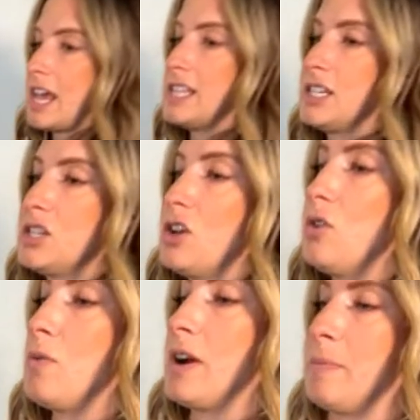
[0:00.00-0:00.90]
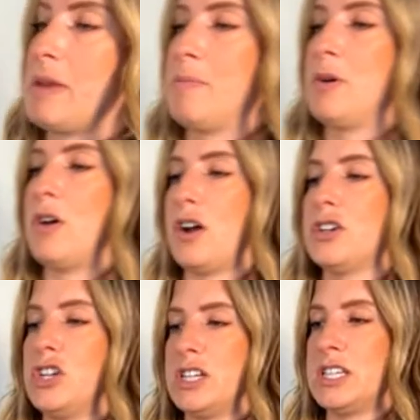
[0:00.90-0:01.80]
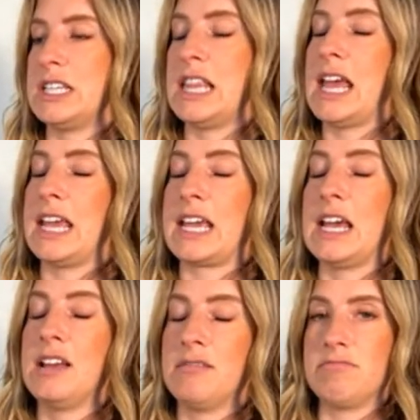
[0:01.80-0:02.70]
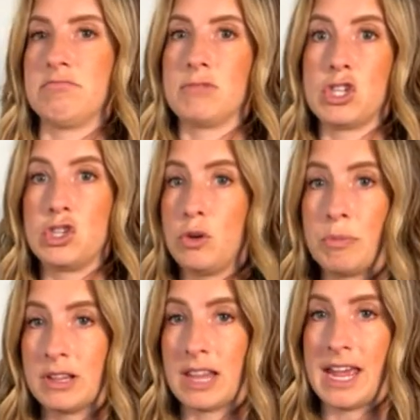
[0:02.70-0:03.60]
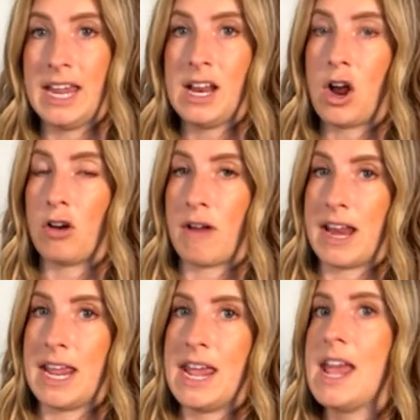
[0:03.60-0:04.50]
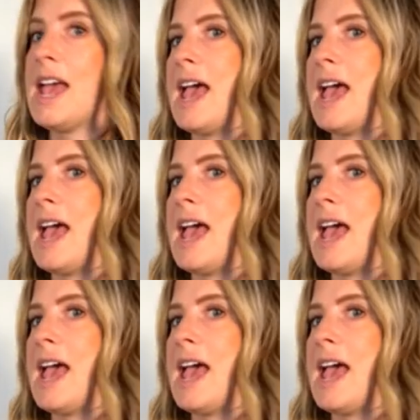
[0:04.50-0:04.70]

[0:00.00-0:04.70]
cases, though, where people are just like super light already,